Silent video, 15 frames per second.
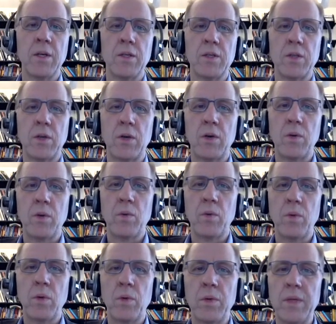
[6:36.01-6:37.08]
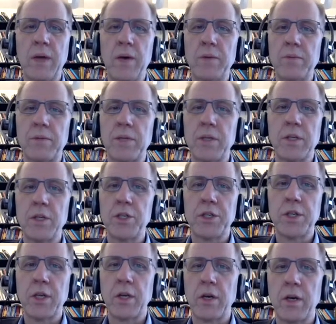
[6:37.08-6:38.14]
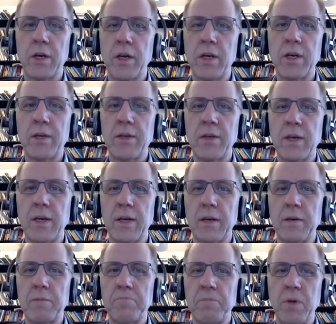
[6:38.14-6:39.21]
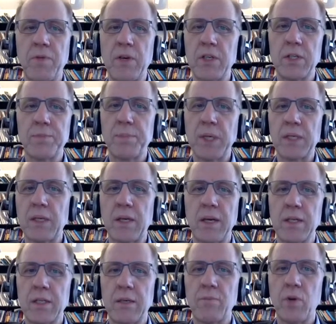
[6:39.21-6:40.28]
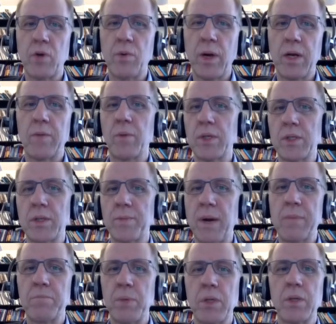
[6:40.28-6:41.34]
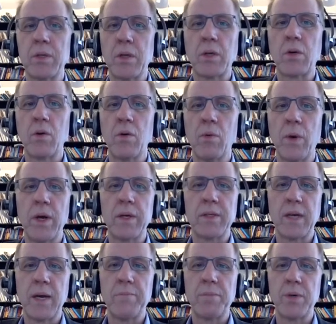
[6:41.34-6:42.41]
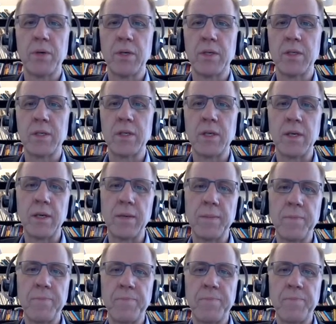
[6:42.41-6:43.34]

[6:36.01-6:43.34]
So without conditioning on anything, if I just picked a customer at random, what's the probability they go away at time period t?